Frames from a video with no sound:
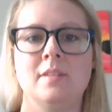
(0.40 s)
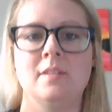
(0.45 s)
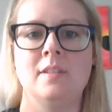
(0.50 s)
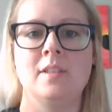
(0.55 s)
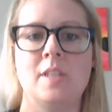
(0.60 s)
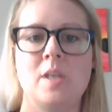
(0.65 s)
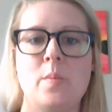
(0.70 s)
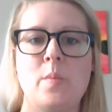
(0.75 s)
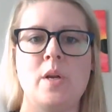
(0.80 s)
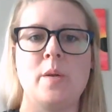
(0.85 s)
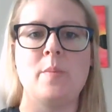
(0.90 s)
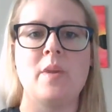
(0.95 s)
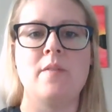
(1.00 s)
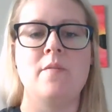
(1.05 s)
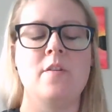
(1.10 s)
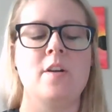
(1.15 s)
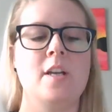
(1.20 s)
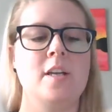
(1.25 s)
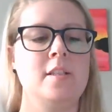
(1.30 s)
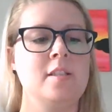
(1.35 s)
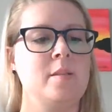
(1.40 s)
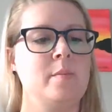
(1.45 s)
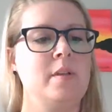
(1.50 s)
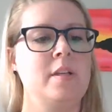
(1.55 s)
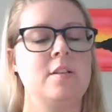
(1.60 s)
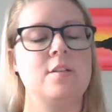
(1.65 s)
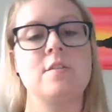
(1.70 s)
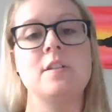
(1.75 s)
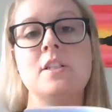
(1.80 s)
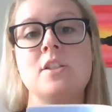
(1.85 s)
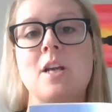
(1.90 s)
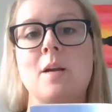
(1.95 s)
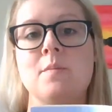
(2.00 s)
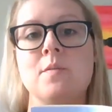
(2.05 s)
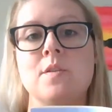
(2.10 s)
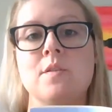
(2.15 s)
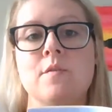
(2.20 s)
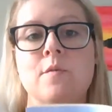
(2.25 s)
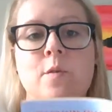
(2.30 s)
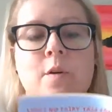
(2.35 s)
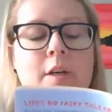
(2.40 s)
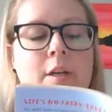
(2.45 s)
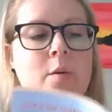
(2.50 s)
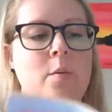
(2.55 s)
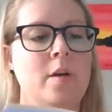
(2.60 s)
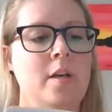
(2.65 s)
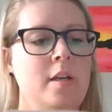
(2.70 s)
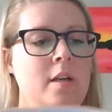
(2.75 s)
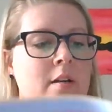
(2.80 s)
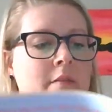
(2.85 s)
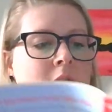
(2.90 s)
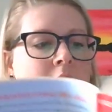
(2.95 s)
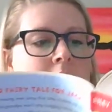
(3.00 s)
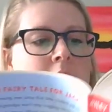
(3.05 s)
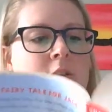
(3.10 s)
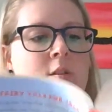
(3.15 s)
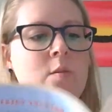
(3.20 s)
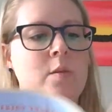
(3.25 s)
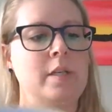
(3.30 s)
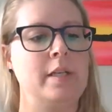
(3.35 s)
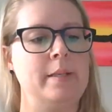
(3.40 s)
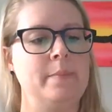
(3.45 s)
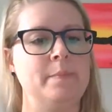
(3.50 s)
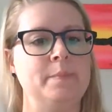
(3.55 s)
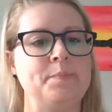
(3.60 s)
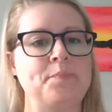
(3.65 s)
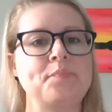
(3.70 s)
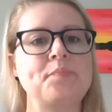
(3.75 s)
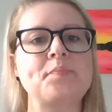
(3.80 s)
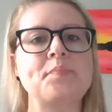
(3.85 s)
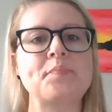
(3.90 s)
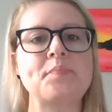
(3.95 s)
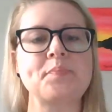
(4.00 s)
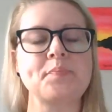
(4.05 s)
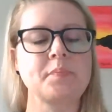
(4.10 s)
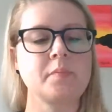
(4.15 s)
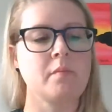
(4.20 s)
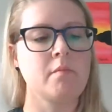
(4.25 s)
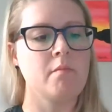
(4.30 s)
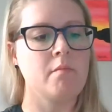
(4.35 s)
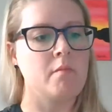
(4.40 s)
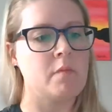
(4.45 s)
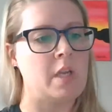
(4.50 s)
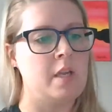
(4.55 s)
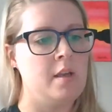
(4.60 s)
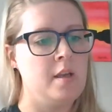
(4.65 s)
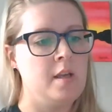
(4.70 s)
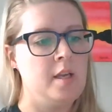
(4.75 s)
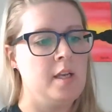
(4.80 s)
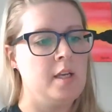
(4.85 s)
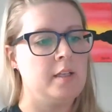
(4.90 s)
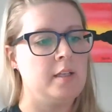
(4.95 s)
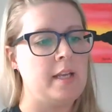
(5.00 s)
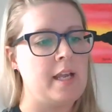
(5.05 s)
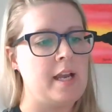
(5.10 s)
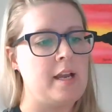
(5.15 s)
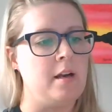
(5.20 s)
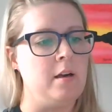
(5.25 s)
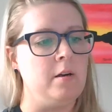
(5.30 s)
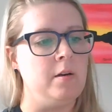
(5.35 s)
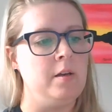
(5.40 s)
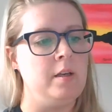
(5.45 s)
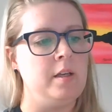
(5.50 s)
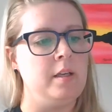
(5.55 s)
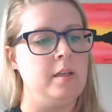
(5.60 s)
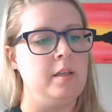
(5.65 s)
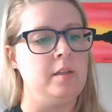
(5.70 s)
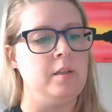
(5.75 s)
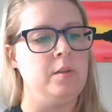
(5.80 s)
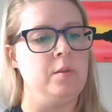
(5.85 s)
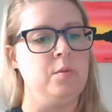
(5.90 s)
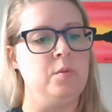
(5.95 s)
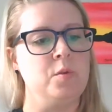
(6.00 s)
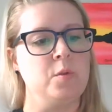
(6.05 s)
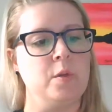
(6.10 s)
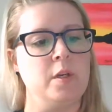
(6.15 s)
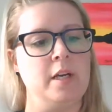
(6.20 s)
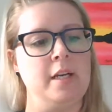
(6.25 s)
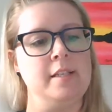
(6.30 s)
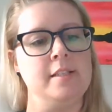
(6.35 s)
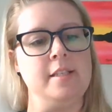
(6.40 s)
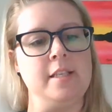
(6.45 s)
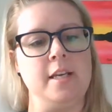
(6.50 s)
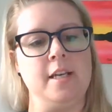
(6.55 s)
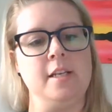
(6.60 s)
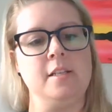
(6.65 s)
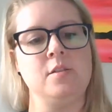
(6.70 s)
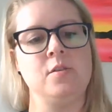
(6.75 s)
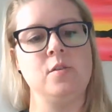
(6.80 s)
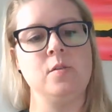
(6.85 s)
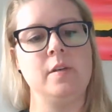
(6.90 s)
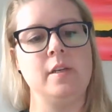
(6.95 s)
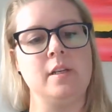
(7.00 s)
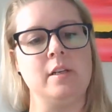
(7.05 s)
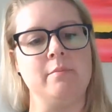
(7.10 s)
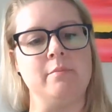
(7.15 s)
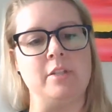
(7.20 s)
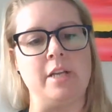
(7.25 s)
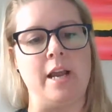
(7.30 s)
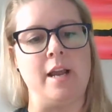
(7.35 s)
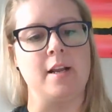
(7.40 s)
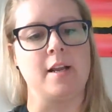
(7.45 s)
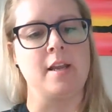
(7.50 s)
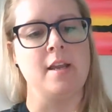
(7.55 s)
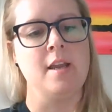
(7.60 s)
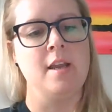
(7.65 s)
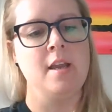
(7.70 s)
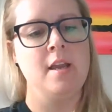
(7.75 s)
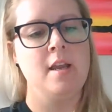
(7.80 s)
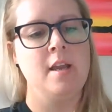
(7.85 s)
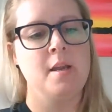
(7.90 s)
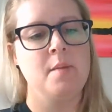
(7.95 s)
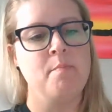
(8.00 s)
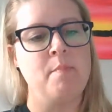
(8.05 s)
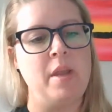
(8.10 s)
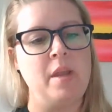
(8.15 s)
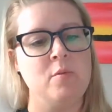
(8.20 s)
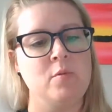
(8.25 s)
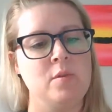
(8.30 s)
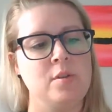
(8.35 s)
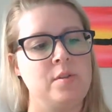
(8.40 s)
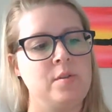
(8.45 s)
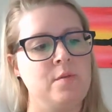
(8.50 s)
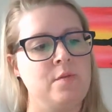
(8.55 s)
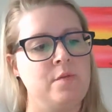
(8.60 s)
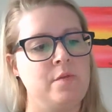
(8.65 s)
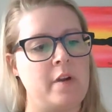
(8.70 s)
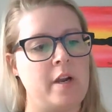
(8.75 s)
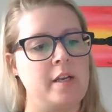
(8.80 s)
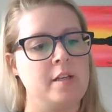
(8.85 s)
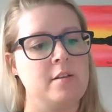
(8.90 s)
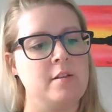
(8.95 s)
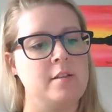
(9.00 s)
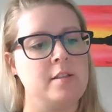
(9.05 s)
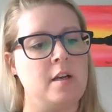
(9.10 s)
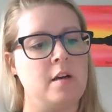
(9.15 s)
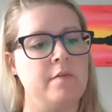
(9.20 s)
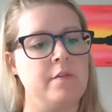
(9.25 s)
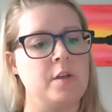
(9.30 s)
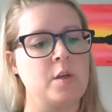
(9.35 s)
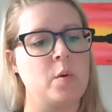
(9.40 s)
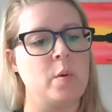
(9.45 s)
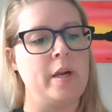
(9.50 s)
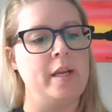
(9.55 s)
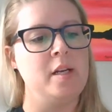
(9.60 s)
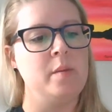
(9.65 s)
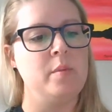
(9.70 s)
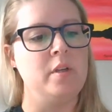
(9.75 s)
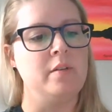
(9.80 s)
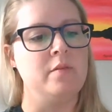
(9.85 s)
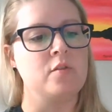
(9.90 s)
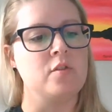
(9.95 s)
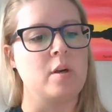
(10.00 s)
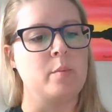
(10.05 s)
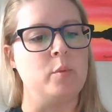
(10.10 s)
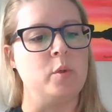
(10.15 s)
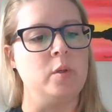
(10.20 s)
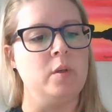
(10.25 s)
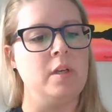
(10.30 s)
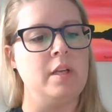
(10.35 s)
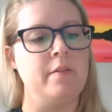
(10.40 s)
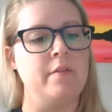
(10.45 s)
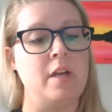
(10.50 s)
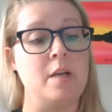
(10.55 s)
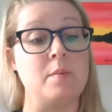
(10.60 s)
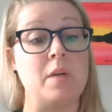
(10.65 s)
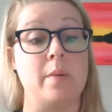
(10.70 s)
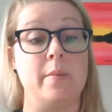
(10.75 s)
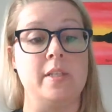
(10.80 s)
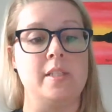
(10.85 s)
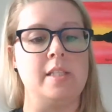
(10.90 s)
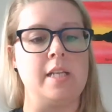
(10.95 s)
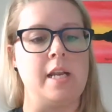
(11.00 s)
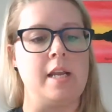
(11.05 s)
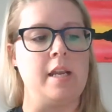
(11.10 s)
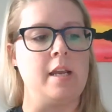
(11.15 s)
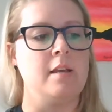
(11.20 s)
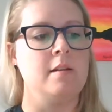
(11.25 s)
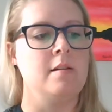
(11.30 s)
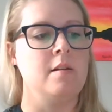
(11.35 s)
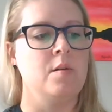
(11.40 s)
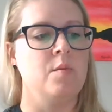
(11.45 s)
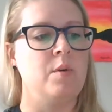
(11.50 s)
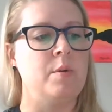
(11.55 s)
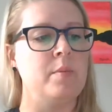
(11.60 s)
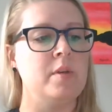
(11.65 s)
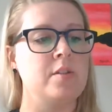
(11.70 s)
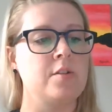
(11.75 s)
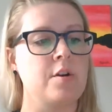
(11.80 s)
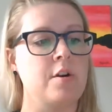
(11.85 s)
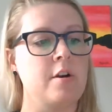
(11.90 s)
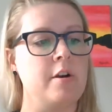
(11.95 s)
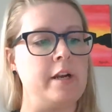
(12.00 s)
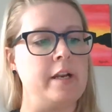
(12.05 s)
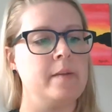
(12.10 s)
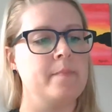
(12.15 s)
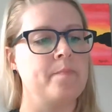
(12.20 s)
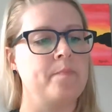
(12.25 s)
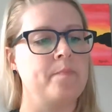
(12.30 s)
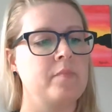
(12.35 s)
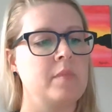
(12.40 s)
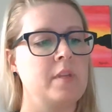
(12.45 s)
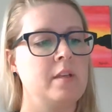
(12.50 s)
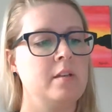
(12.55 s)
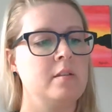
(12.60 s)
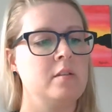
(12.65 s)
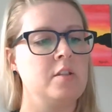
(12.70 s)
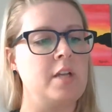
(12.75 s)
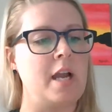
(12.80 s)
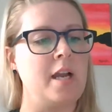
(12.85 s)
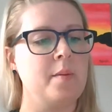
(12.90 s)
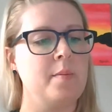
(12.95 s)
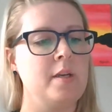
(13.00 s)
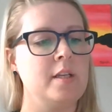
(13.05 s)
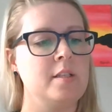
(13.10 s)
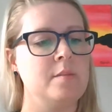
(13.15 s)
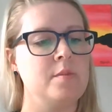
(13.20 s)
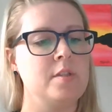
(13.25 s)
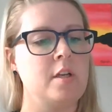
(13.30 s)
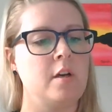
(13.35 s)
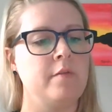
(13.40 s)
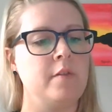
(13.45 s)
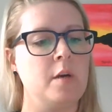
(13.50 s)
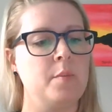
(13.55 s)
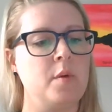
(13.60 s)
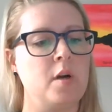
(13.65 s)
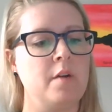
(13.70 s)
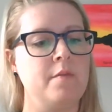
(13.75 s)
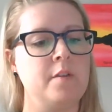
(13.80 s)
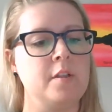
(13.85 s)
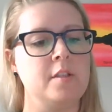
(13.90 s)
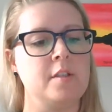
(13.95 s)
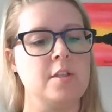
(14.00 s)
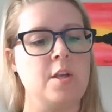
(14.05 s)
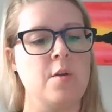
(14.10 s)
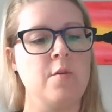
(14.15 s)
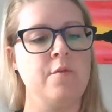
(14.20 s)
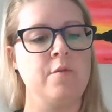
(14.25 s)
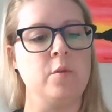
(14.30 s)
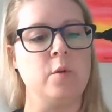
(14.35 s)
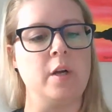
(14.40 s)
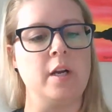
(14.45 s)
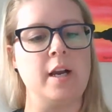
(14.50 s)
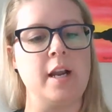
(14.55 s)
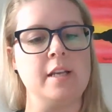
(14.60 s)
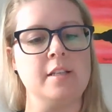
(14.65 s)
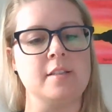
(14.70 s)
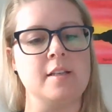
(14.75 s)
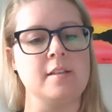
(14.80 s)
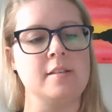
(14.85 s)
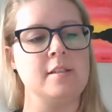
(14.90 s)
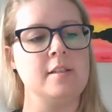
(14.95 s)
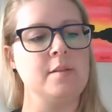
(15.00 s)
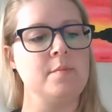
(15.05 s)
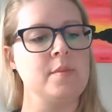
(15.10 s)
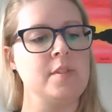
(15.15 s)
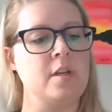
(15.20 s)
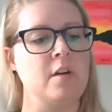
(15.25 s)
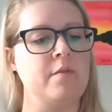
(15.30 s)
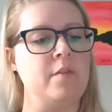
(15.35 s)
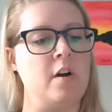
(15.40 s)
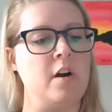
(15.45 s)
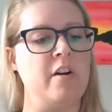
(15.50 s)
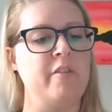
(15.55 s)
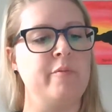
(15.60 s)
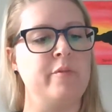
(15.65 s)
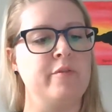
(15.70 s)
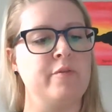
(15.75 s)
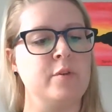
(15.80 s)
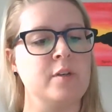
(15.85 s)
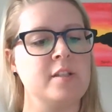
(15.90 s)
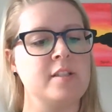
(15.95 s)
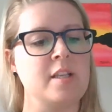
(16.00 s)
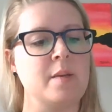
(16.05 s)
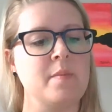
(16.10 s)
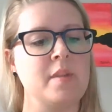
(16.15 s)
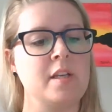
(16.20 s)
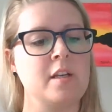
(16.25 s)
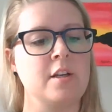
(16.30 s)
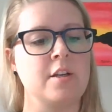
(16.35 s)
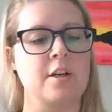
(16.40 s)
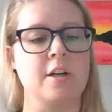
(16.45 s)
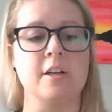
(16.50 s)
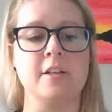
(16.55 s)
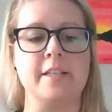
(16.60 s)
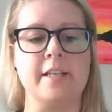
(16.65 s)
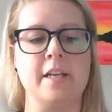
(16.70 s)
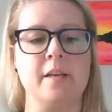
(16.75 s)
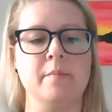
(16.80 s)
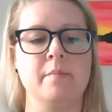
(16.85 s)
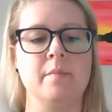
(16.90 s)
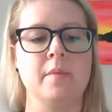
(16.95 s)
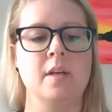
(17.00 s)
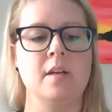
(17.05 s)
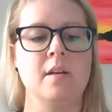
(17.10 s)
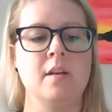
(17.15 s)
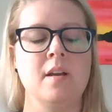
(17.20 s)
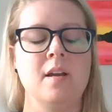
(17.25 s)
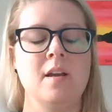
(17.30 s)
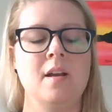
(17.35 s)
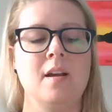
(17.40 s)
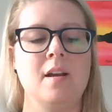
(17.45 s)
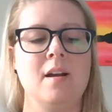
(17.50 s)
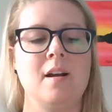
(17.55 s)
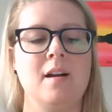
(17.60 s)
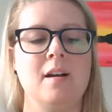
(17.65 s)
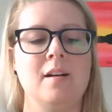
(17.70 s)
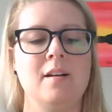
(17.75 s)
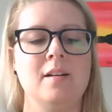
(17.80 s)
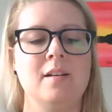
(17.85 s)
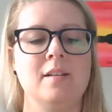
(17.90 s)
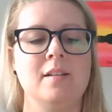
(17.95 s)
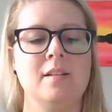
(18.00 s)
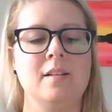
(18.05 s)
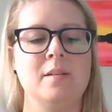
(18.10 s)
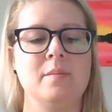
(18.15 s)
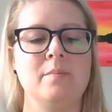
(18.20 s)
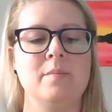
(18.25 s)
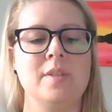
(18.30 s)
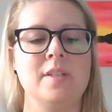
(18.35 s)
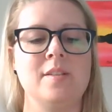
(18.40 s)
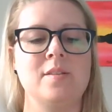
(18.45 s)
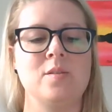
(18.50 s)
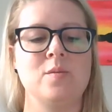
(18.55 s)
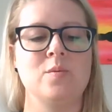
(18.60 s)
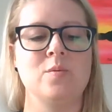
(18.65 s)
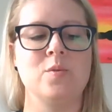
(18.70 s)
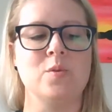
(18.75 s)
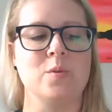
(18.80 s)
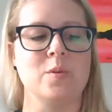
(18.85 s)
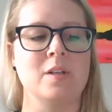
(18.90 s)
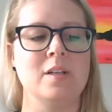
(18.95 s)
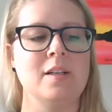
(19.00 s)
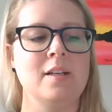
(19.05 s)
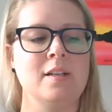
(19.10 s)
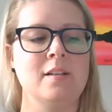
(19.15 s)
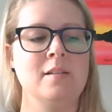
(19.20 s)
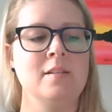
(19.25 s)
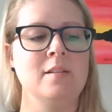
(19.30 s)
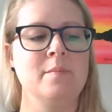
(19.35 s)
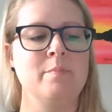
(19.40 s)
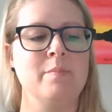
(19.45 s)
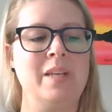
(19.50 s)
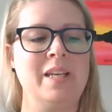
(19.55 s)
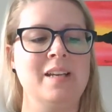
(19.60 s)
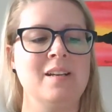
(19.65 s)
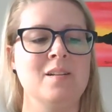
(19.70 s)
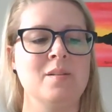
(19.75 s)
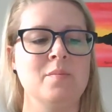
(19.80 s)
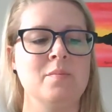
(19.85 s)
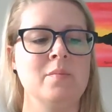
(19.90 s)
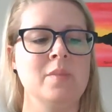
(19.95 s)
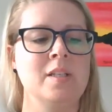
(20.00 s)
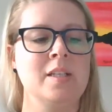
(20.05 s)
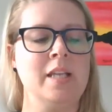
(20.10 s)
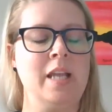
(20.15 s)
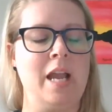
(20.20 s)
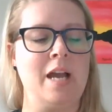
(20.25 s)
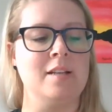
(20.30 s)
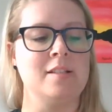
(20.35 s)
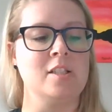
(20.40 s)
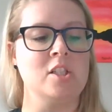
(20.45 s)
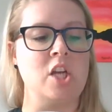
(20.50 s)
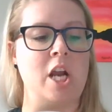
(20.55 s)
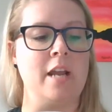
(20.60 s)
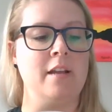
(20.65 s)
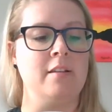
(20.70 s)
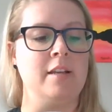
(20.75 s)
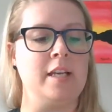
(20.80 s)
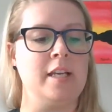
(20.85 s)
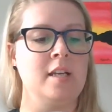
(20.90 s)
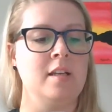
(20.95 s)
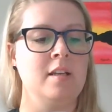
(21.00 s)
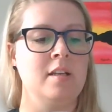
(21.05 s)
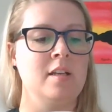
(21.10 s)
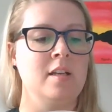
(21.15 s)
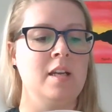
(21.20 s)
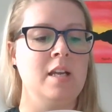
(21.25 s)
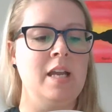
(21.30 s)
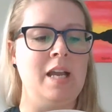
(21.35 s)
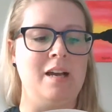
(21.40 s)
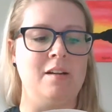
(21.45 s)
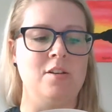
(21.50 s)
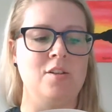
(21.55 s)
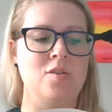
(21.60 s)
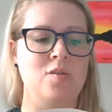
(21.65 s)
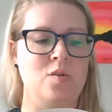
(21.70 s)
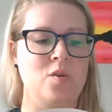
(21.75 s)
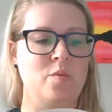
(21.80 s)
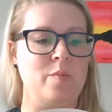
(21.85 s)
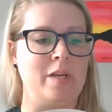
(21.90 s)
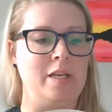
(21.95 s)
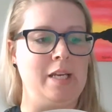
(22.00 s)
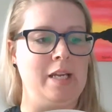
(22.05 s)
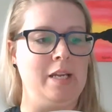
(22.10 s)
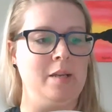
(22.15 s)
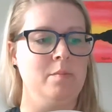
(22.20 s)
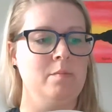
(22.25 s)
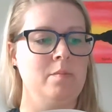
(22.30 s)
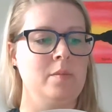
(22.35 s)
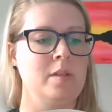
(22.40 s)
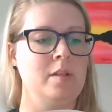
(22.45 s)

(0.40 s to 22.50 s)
Good morning, my friends. I'm here to read chapter 41 of our story. Now, Eudora said, do get up, Jack. May will soon find herself in quite a bit of trouble, if I am not mistaken. We must hurry. Jack picked himself up off the snow floor and dusted himself off before something occurred to him. Miss Eudora? Ma'am? He asked shyly. How did you know my name?